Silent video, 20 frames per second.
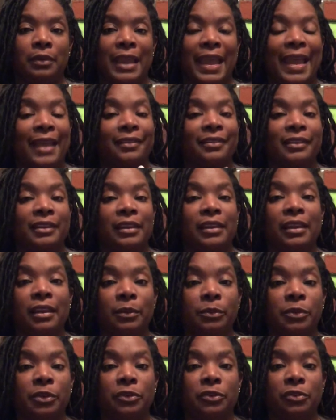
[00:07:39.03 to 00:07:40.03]
asking
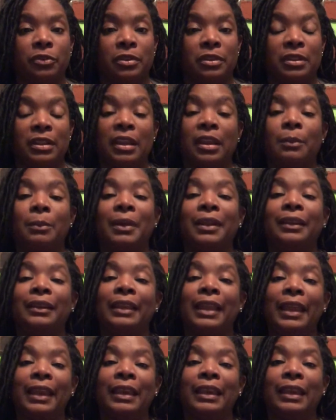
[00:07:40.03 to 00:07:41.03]
him to do the thing, but
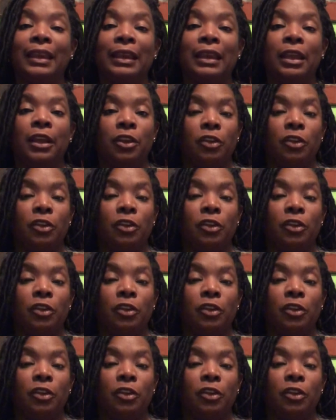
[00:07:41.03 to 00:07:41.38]
letting